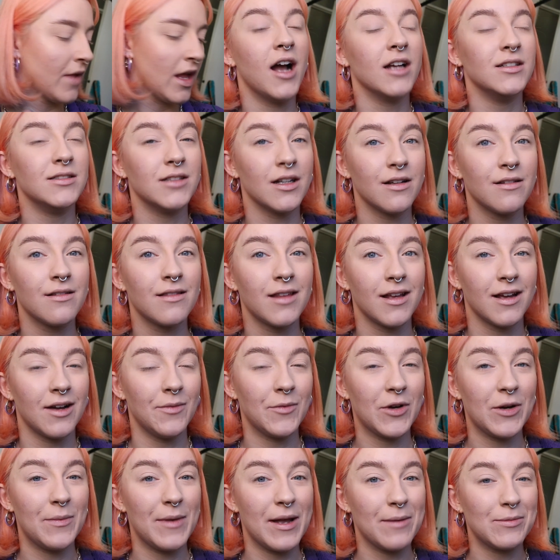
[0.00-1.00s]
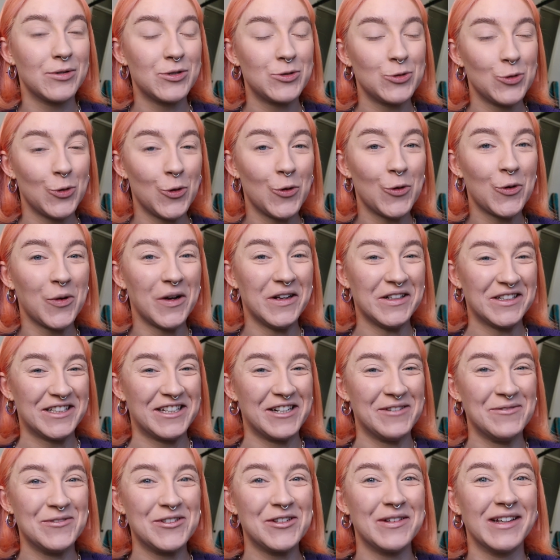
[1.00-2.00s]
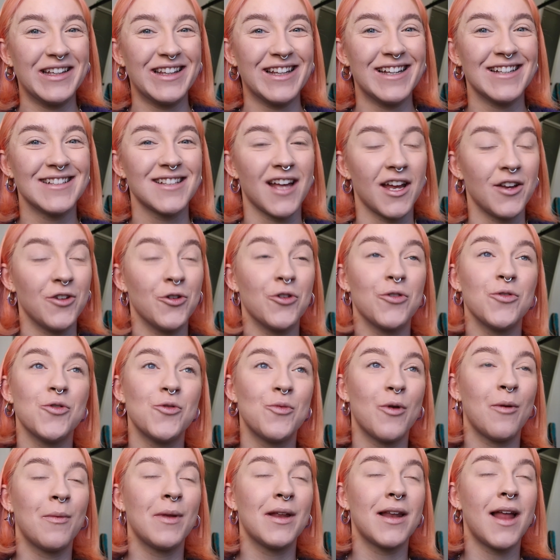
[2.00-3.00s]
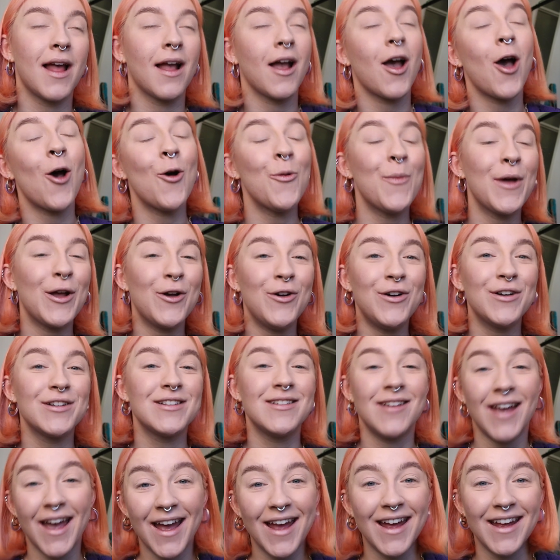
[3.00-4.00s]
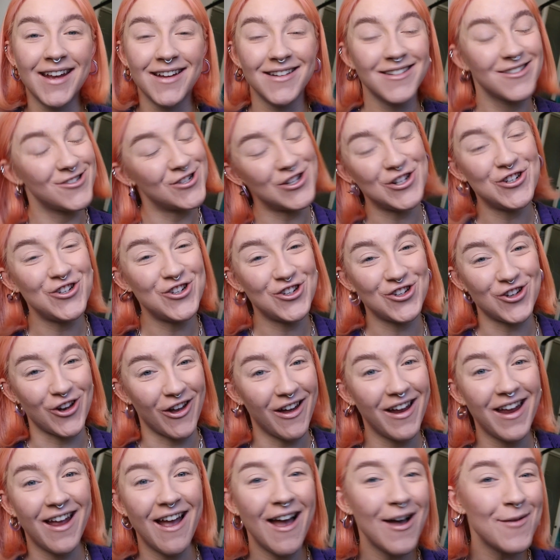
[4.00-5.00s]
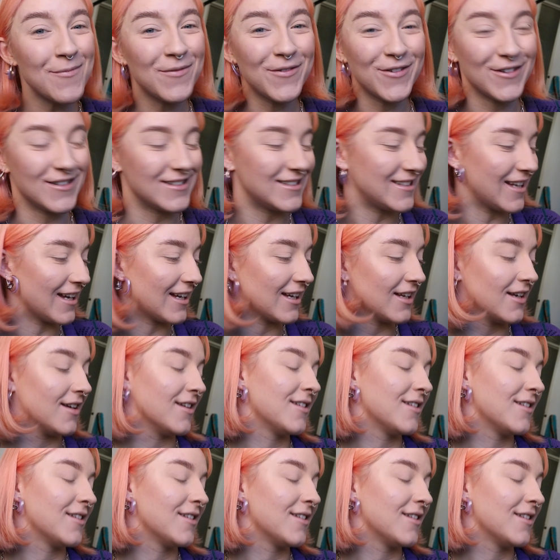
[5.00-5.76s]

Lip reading: I don't think I'm going to be able to talk whilst I'm doing this, and you're all probably like, oh my god, yay, she's shutting up for a second.